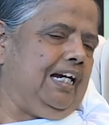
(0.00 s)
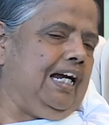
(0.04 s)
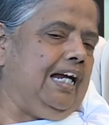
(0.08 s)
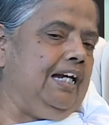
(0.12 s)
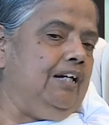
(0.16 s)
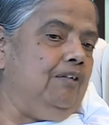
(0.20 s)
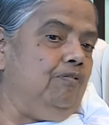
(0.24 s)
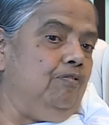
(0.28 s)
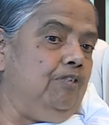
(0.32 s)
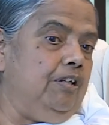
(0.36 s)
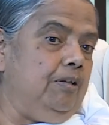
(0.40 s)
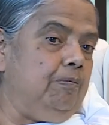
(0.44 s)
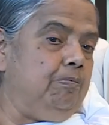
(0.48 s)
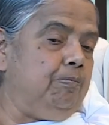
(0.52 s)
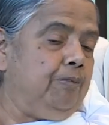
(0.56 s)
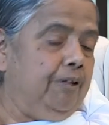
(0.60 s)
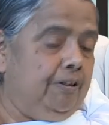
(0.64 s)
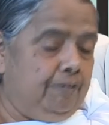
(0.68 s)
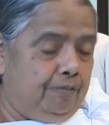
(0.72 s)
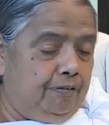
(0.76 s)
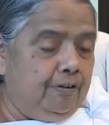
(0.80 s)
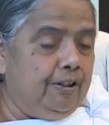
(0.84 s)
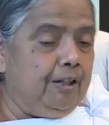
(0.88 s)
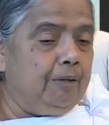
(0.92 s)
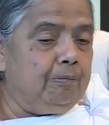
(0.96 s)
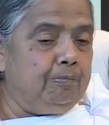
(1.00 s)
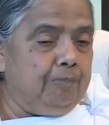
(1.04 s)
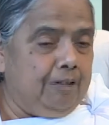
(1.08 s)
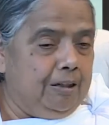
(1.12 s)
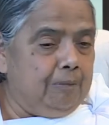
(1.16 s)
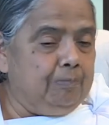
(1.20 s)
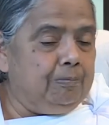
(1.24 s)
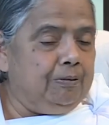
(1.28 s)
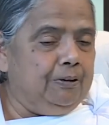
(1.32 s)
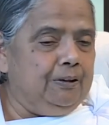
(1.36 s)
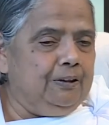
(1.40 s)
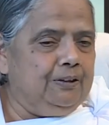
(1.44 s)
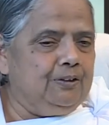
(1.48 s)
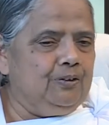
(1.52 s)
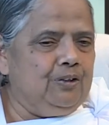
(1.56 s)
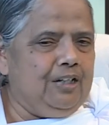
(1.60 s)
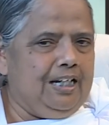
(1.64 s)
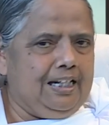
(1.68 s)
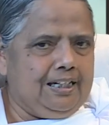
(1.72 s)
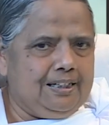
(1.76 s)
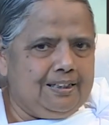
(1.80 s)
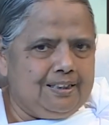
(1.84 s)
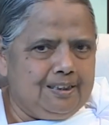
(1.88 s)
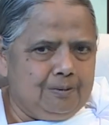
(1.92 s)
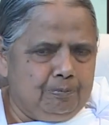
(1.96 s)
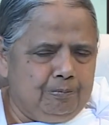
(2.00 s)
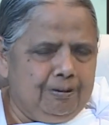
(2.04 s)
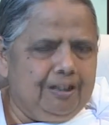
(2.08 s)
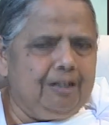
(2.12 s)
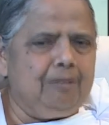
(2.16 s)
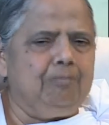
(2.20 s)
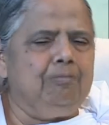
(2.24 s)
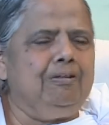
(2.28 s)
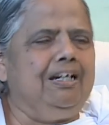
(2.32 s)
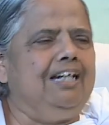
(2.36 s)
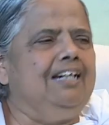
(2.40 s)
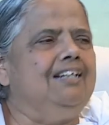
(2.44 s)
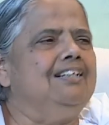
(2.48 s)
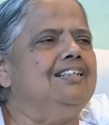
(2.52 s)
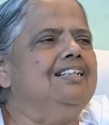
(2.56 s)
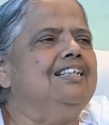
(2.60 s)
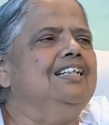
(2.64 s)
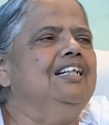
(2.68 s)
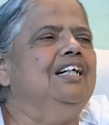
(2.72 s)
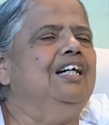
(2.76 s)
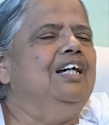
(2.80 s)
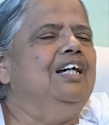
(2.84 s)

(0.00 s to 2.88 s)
And we prefer people to experiment